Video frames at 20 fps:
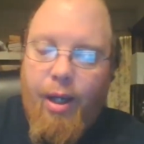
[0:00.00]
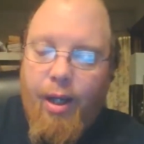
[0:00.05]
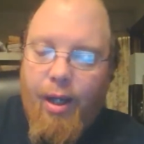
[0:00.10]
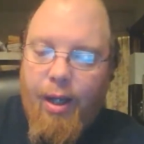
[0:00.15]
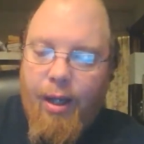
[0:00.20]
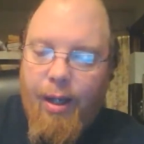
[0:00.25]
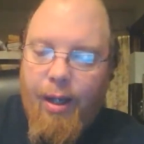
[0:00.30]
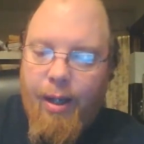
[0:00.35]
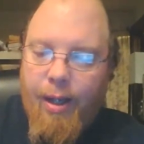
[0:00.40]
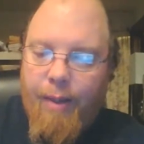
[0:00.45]

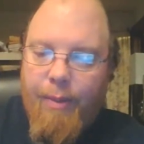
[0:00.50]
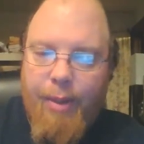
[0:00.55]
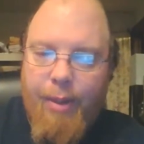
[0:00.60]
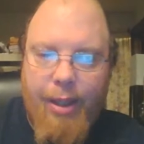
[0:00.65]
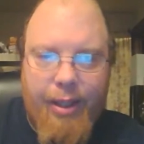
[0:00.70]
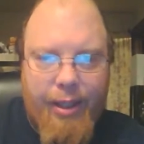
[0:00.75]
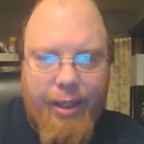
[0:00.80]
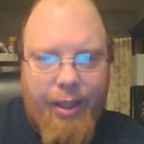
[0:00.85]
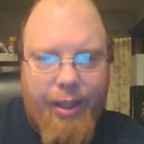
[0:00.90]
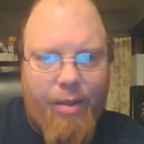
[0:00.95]
Uh, you
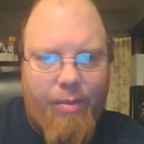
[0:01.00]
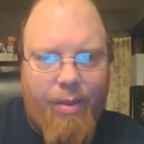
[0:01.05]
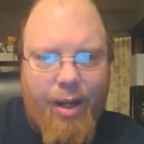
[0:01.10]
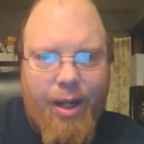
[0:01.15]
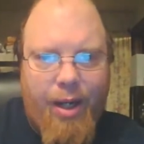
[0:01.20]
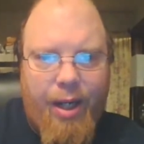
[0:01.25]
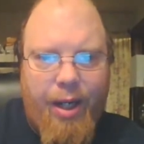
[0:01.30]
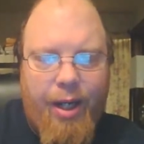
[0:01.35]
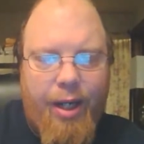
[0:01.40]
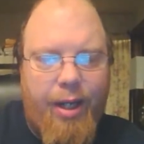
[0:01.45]
hit the get
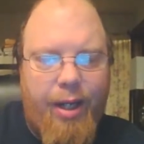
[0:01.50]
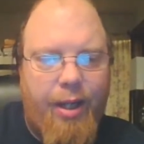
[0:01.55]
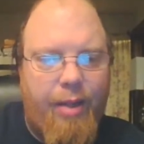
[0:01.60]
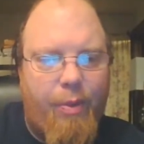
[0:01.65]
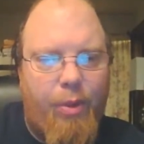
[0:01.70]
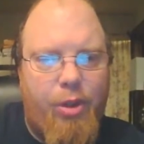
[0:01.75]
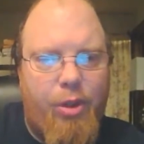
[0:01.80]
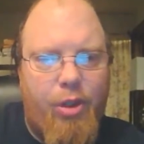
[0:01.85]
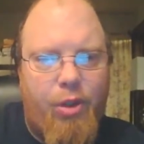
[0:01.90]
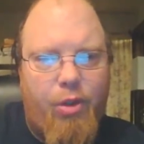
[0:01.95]
ready, and
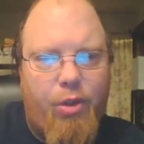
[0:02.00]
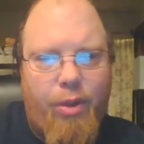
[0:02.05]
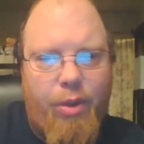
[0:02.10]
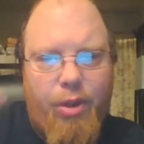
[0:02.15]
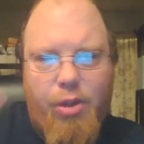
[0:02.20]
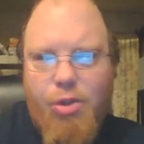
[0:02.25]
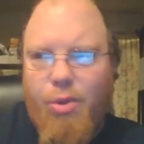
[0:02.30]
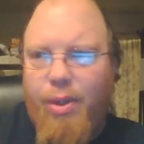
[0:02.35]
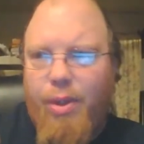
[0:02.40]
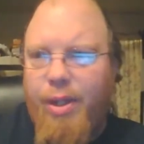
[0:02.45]
then what you do with
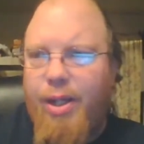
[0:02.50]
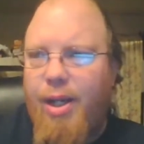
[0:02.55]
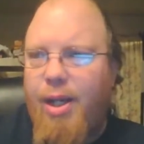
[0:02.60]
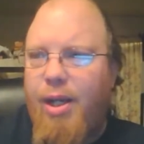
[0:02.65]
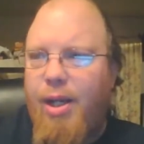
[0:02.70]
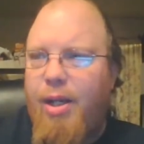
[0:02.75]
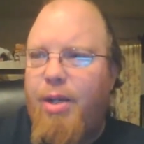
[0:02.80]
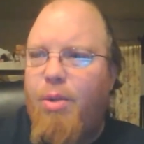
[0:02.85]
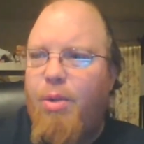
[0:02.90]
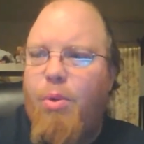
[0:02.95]
your
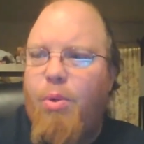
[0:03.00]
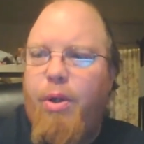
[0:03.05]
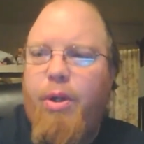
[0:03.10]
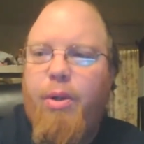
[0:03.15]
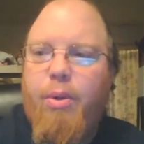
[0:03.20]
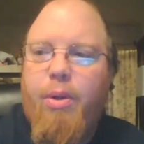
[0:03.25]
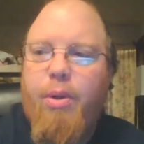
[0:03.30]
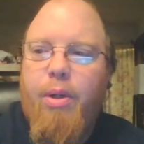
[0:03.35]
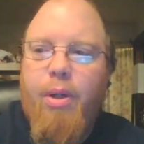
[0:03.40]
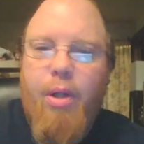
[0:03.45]
Joy-Con or
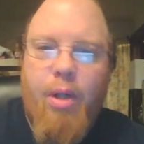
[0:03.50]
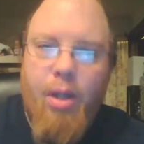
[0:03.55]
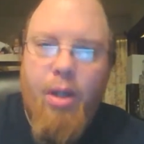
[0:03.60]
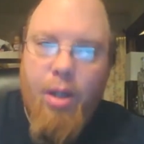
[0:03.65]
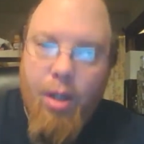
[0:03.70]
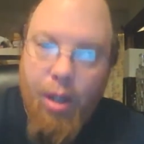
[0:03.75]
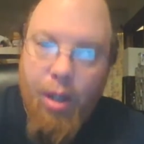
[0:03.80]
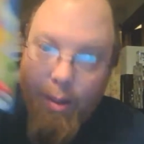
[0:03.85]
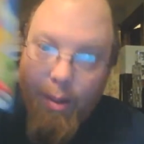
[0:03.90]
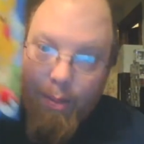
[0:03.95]
your
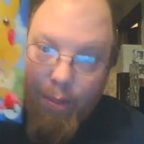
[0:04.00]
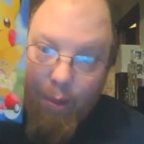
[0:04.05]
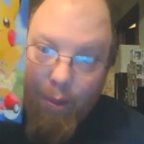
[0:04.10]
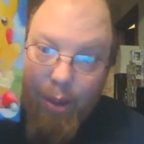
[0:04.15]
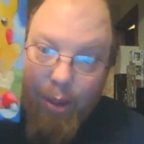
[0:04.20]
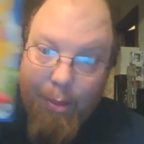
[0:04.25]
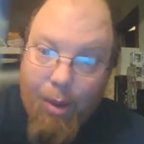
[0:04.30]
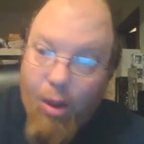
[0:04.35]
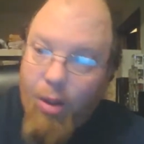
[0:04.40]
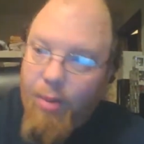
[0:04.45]

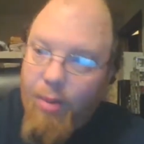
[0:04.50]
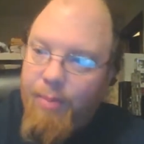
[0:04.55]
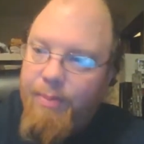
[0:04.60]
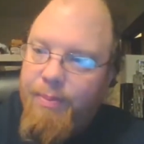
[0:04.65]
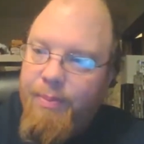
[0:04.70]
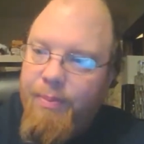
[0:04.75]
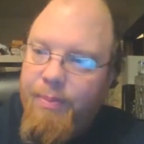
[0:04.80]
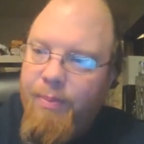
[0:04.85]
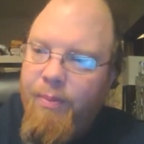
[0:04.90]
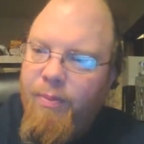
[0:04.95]

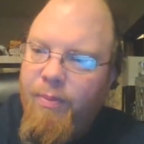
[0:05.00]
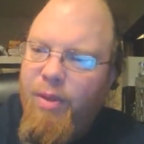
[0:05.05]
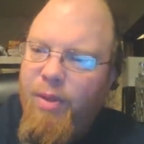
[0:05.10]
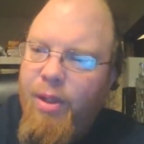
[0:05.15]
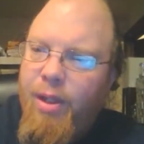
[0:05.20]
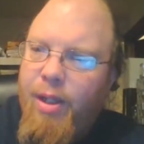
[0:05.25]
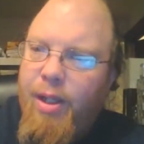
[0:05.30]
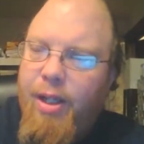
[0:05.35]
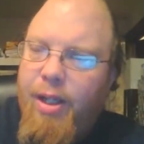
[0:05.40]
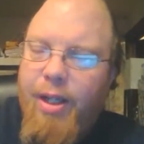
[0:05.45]
Pokeball
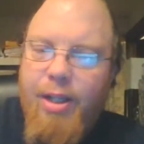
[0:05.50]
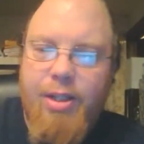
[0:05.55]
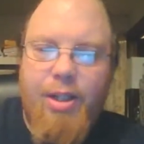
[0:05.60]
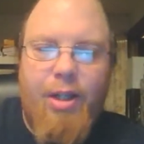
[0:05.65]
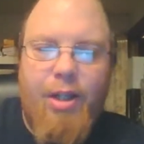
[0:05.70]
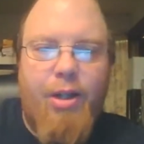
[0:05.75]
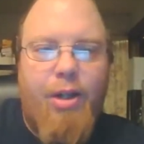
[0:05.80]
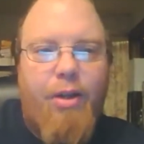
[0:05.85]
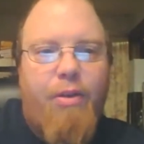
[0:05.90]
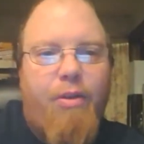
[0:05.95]
is that
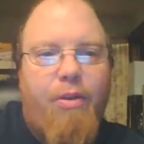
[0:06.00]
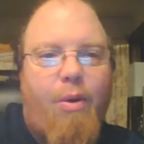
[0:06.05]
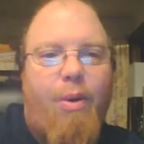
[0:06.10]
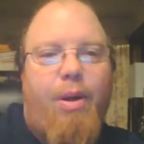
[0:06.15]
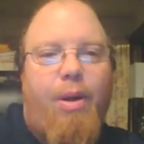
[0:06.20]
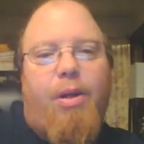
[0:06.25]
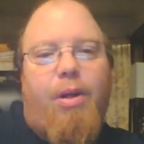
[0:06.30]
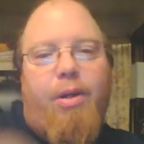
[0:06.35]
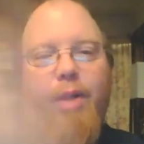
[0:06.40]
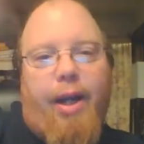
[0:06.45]
uh, you can throw
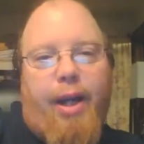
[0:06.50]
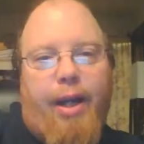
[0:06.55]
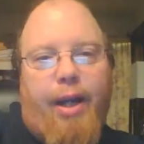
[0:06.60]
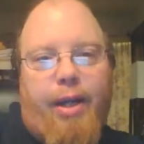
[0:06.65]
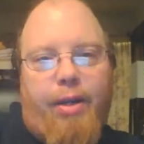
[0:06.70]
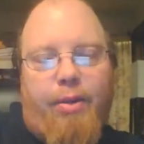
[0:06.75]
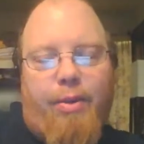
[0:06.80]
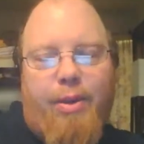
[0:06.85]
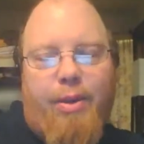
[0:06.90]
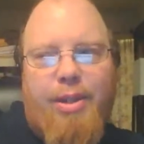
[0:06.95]
it
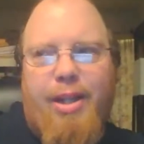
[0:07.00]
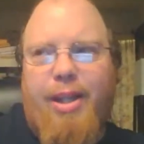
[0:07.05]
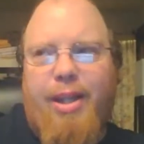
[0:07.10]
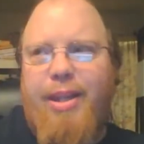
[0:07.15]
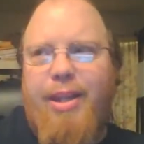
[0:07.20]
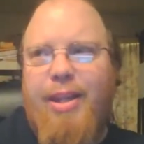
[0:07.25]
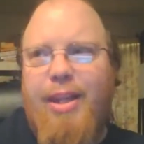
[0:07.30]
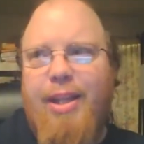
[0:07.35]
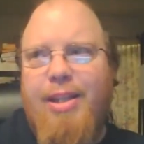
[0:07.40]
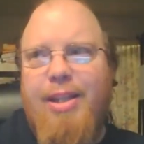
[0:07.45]
underhand, which I
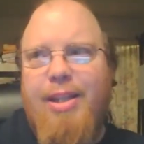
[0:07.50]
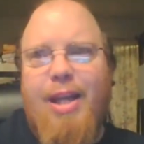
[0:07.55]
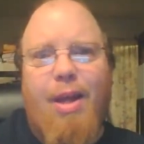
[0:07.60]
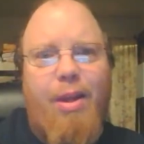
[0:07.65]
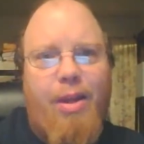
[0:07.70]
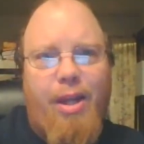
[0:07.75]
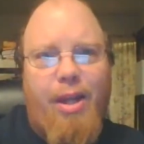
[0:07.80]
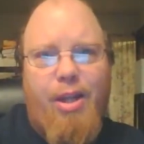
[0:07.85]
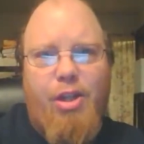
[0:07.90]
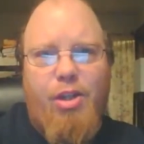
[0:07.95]
think is how
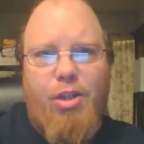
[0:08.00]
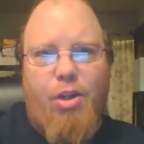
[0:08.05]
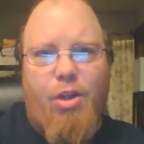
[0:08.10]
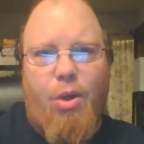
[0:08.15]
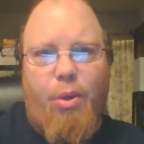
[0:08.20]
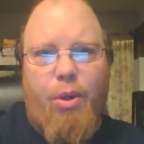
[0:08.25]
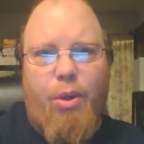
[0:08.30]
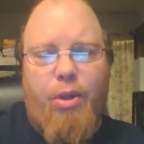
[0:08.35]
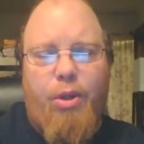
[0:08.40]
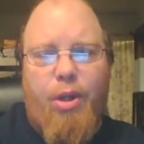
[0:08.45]
they
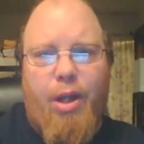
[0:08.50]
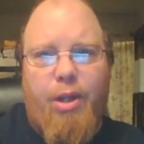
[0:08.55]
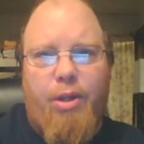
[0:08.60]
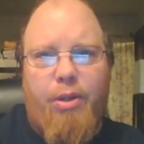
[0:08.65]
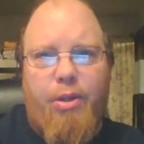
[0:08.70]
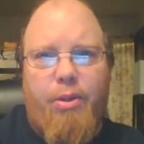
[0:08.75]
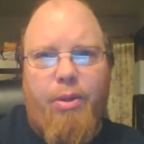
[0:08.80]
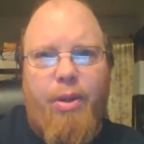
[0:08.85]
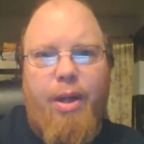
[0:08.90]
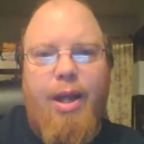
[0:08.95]
show you how to
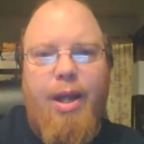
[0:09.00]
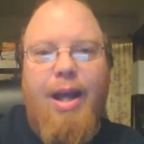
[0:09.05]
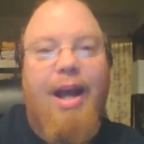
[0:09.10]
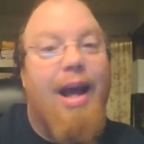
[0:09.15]
do it.